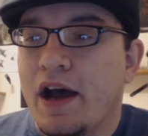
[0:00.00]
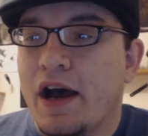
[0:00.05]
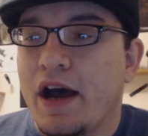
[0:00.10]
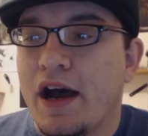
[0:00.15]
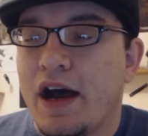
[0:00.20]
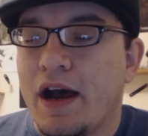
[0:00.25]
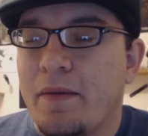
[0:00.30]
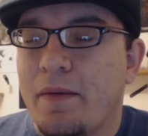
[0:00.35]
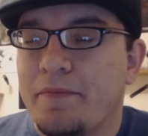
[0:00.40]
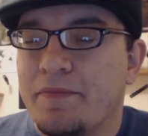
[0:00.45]

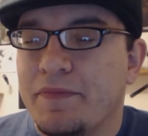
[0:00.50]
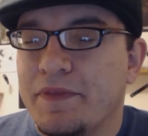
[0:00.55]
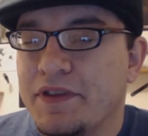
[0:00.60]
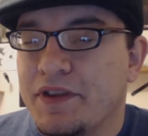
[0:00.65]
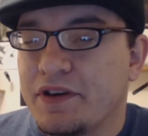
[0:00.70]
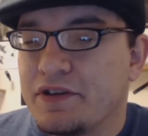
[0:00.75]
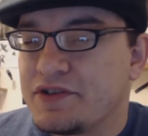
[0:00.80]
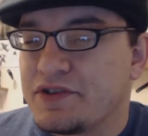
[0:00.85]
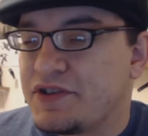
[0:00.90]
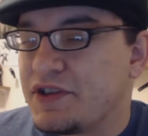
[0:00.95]
um,
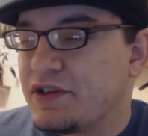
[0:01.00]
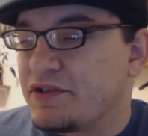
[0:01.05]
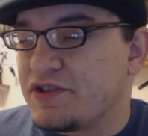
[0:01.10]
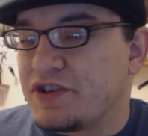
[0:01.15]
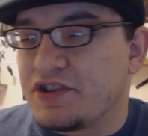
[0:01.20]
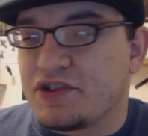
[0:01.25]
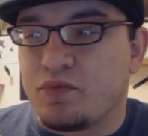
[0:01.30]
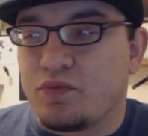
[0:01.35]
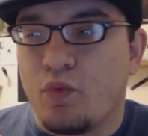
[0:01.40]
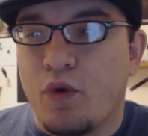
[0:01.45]
there's there's
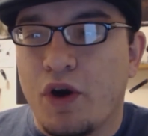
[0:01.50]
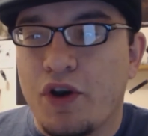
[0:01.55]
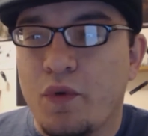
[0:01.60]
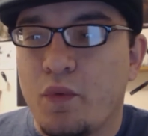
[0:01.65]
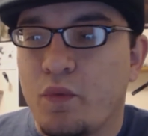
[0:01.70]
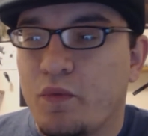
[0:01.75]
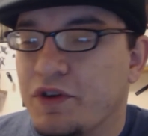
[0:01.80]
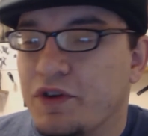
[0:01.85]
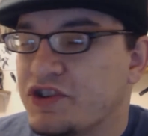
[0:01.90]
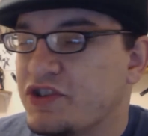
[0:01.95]
this
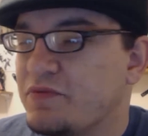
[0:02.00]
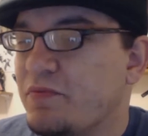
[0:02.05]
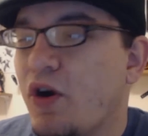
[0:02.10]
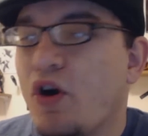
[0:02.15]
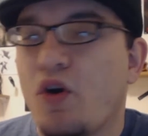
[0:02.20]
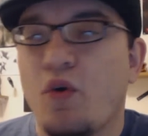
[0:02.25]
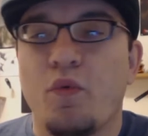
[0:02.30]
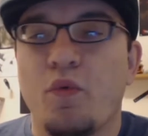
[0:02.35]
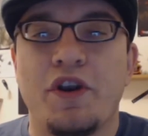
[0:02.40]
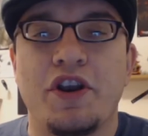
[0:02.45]
one this
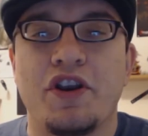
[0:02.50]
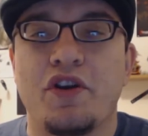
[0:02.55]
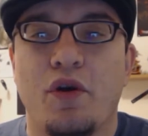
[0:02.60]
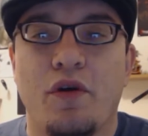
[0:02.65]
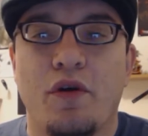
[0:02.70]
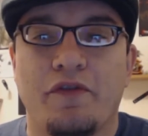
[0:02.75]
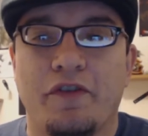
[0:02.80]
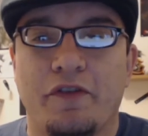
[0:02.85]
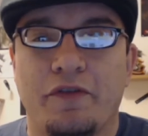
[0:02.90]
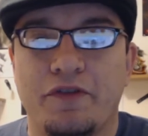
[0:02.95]
small
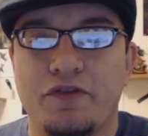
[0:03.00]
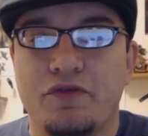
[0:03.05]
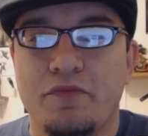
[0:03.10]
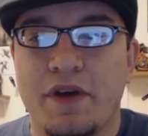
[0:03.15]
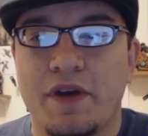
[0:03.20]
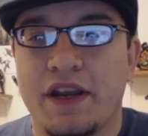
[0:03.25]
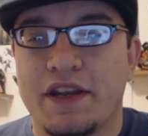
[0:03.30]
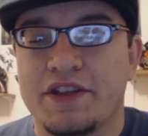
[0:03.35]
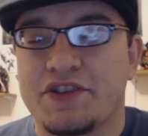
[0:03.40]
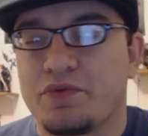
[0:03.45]
window of a few
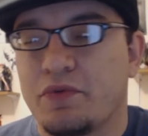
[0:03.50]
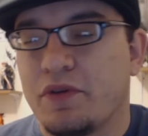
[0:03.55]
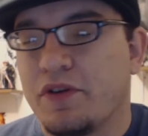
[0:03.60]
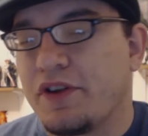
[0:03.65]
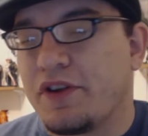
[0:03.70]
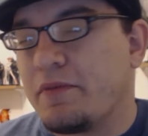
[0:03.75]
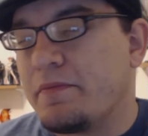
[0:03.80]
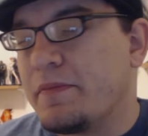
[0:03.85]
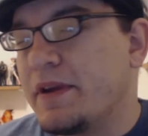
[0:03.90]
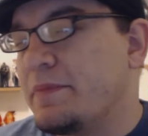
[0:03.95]
minutes where
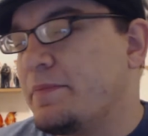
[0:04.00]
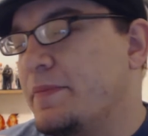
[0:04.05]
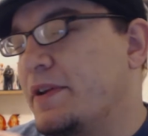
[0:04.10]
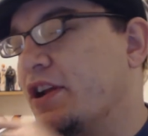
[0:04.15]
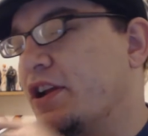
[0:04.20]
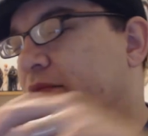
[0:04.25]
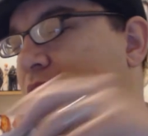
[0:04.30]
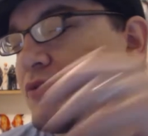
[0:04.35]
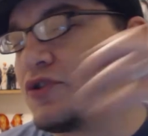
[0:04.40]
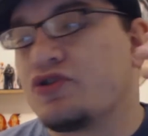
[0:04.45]
their meat
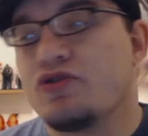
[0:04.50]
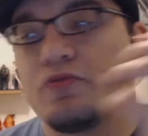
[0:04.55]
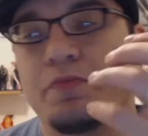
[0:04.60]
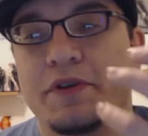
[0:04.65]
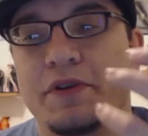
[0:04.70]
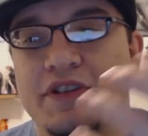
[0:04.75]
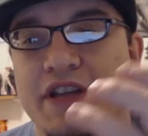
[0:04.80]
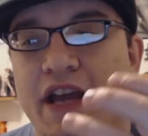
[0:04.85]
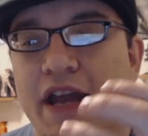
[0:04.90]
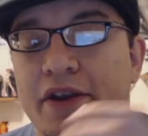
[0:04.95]
becomes
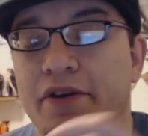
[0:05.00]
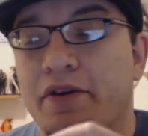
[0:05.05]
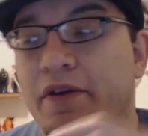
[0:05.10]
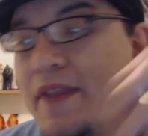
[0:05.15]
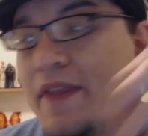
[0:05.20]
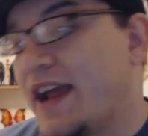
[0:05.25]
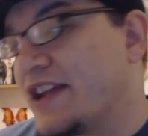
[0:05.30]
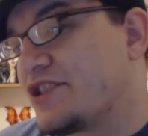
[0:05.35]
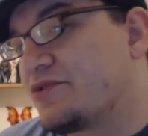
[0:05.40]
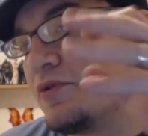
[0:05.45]
super tender,
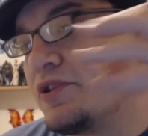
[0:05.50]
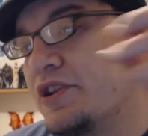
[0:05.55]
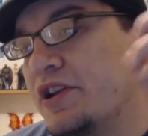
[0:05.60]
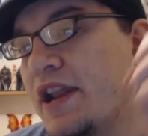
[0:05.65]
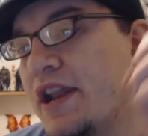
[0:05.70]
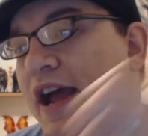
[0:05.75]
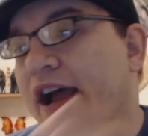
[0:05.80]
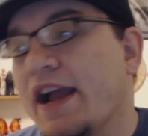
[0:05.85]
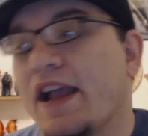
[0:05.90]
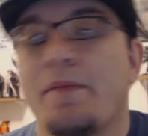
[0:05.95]
and that's when you
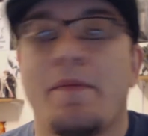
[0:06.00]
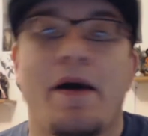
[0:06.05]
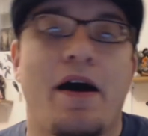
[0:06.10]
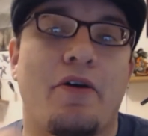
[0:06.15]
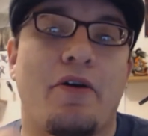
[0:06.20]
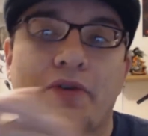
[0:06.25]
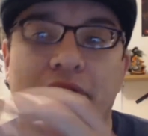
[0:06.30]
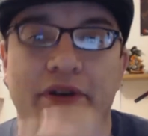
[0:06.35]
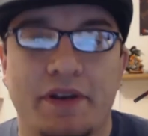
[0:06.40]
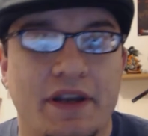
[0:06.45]
knock them
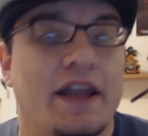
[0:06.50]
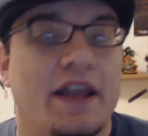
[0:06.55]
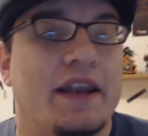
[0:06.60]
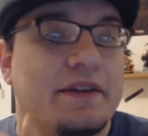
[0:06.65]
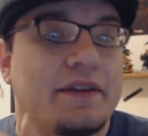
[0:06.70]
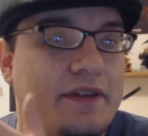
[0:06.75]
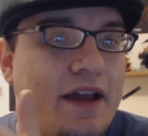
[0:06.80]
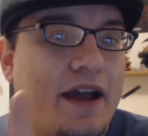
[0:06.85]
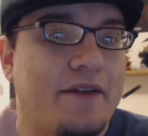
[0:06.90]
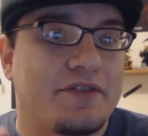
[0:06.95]
out and and
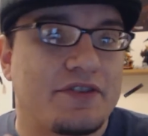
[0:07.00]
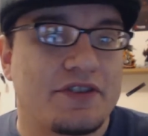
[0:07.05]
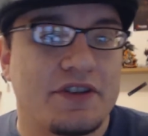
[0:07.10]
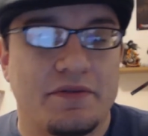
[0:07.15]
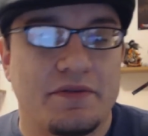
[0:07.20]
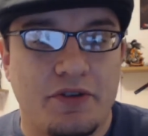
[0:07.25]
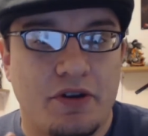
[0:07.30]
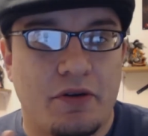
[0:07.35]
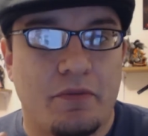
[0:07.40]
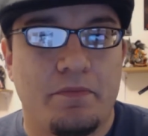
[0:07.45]

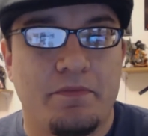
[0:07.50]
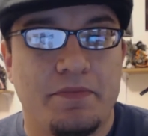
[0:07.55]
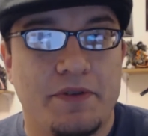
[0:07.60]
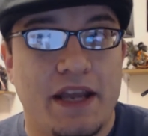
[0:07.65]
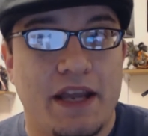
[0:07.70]
obviously you know